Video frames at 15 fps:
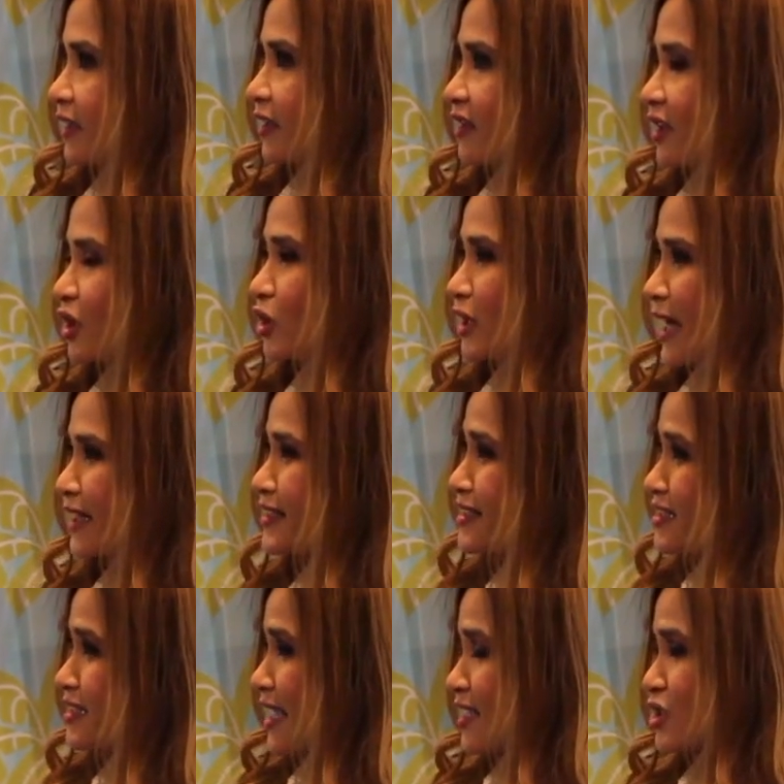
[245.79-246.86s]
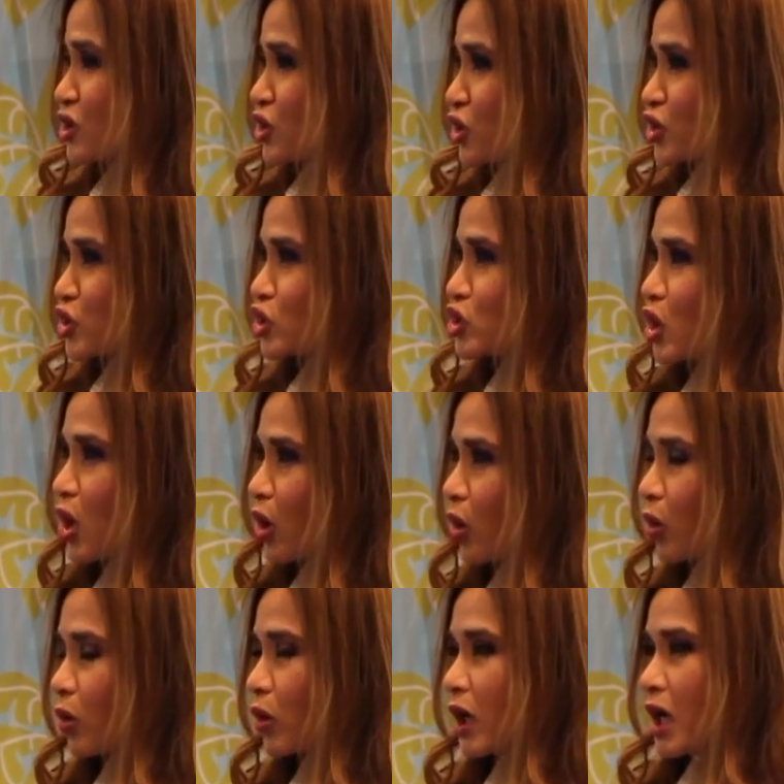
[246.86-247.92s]
In the United States, there's
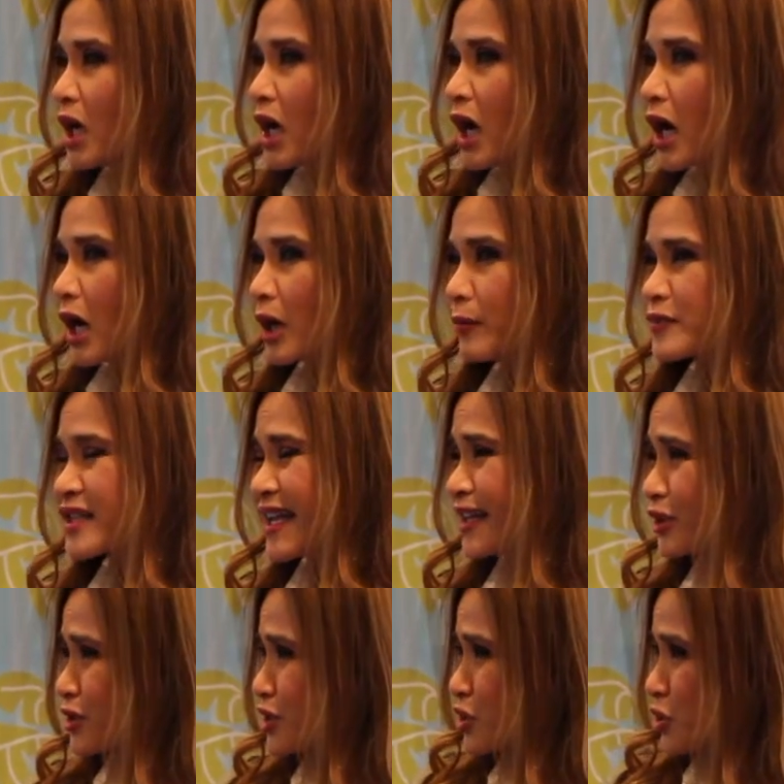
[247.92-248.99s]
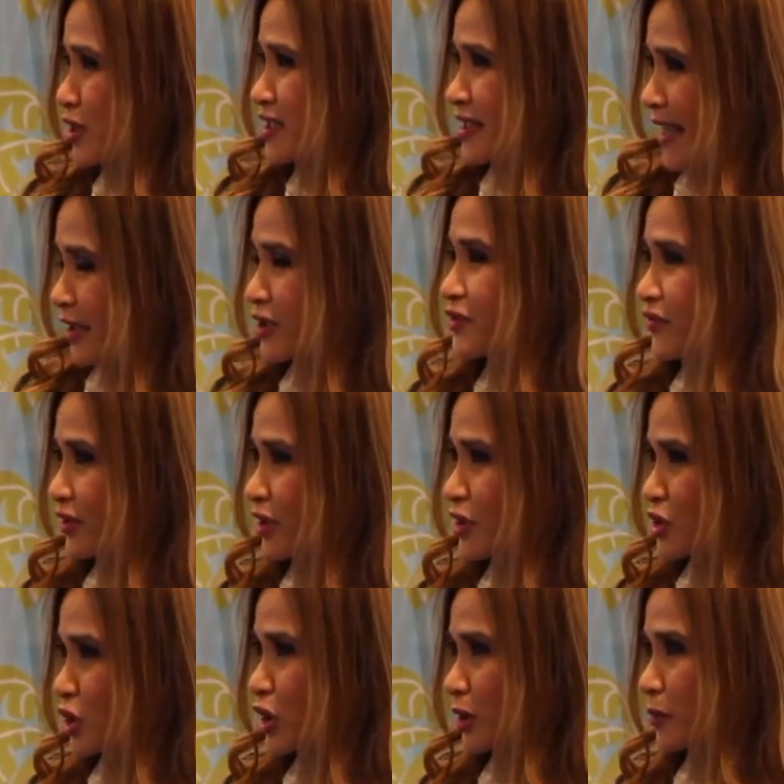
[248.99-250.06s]
no industry standards for the
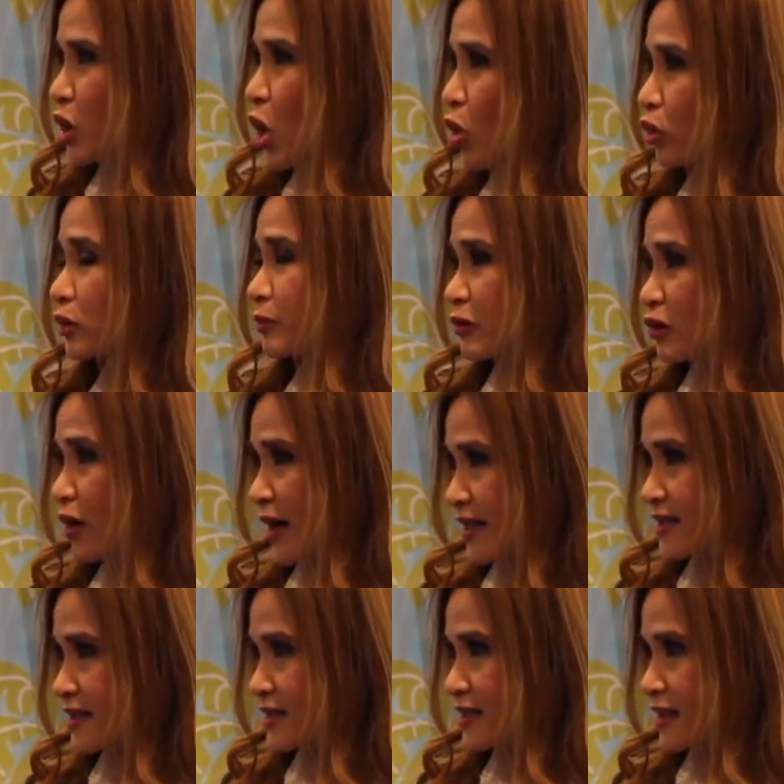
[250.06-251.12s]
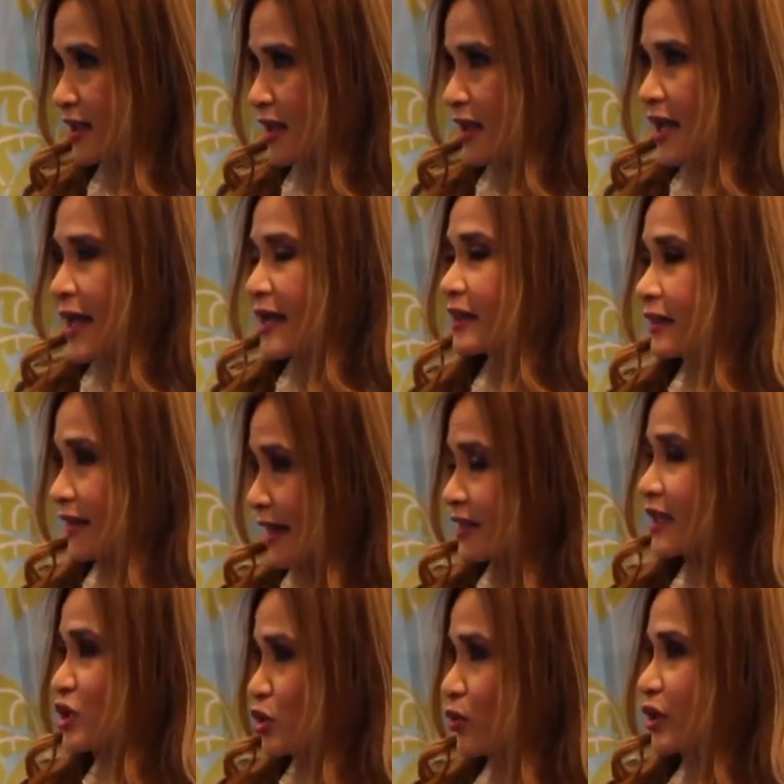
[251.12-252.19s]
term cold press like
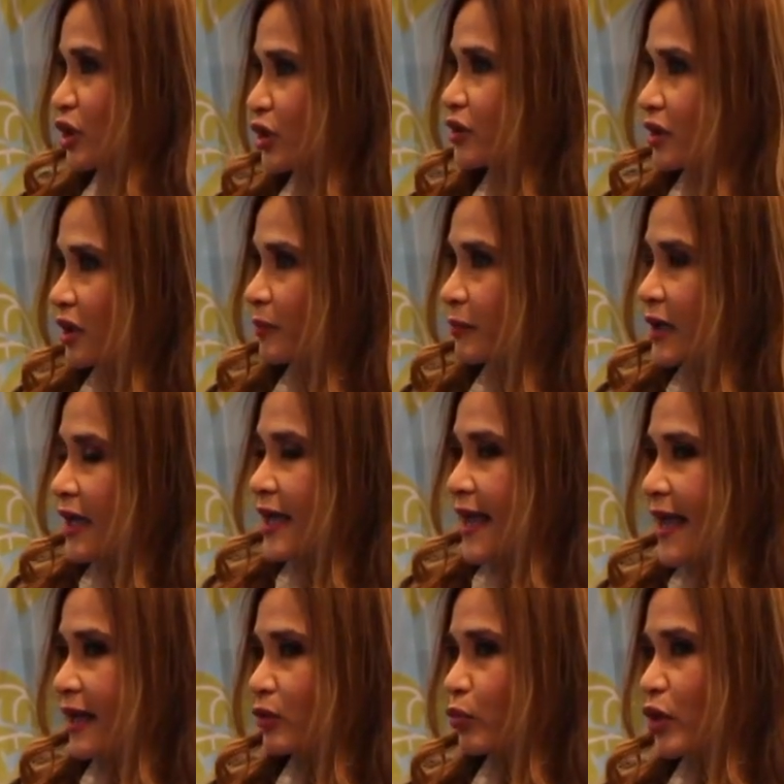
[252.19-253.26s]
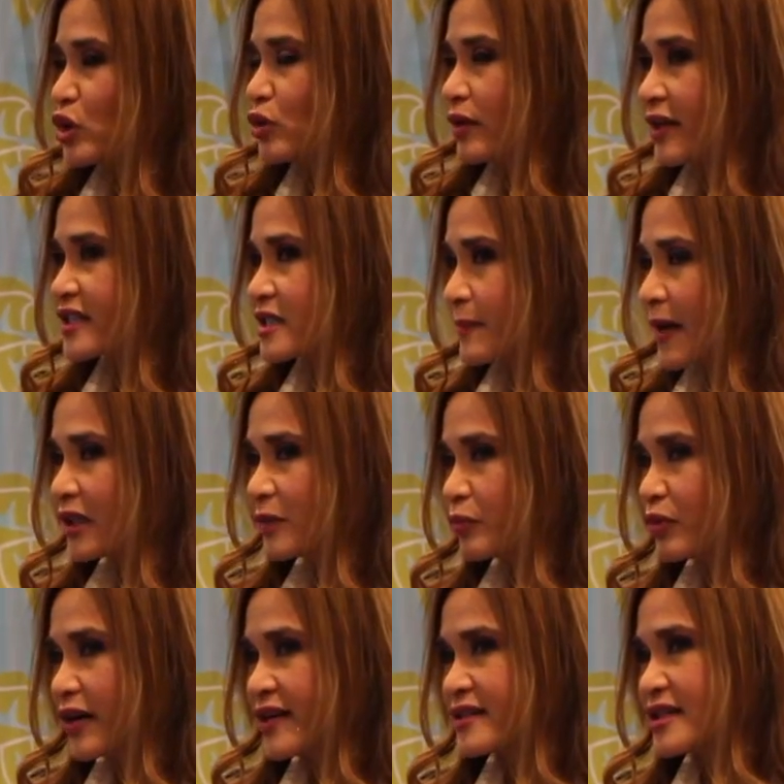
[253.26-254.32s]
they do in Europe. And when you expeller
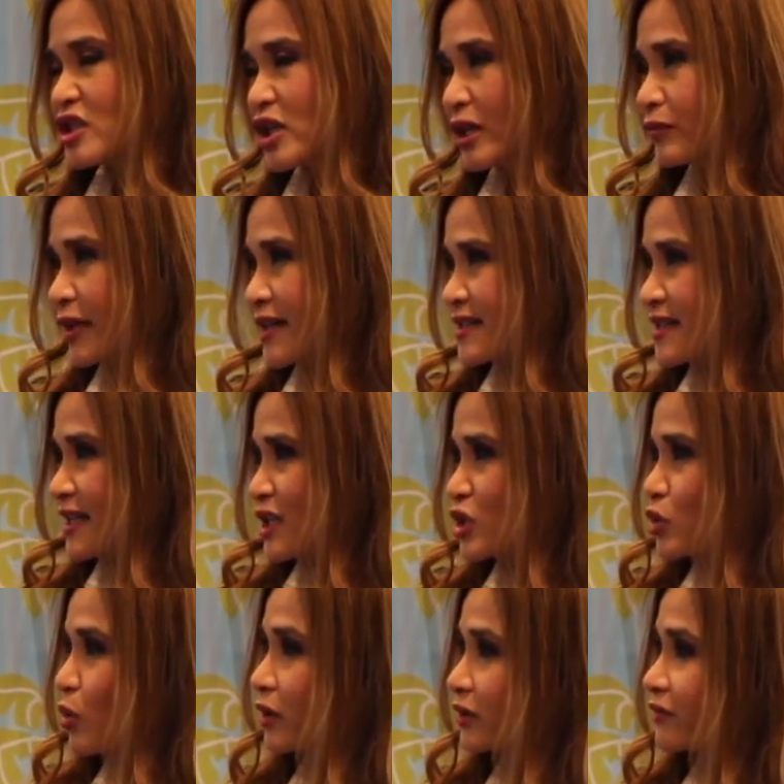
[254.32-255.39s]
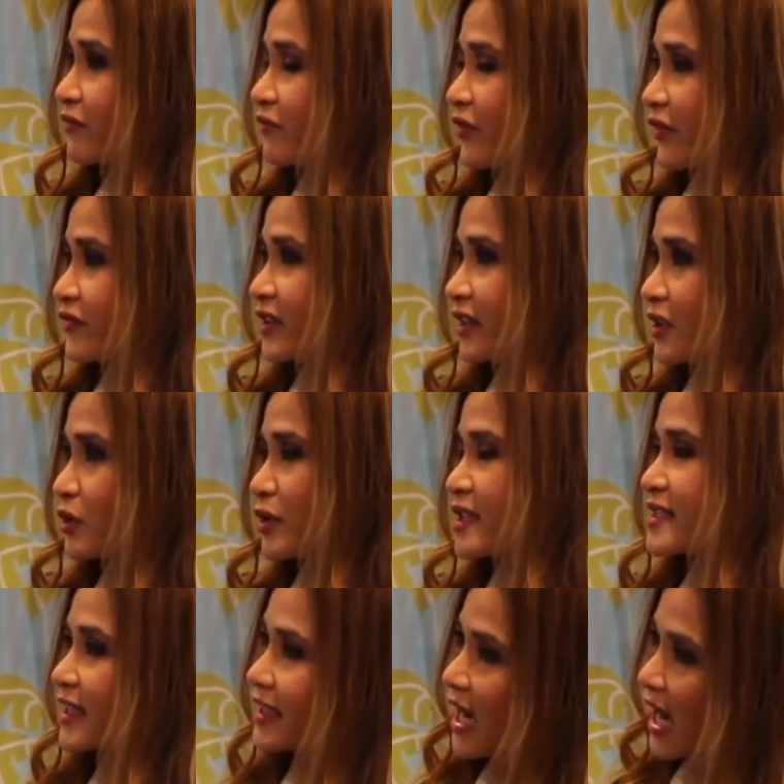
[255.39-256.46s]
press, it generates heat 250
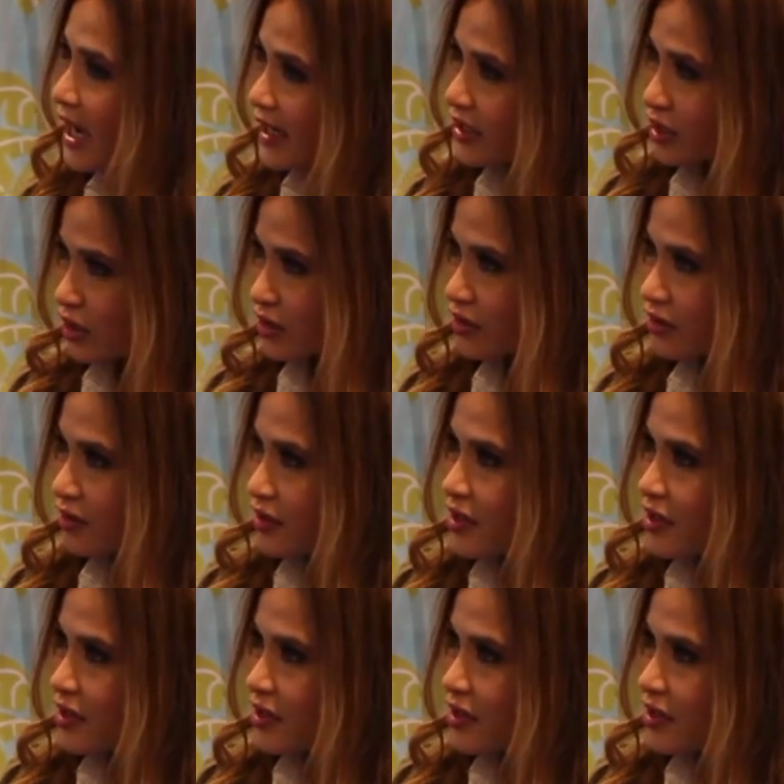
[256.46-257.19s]
degrees and higher.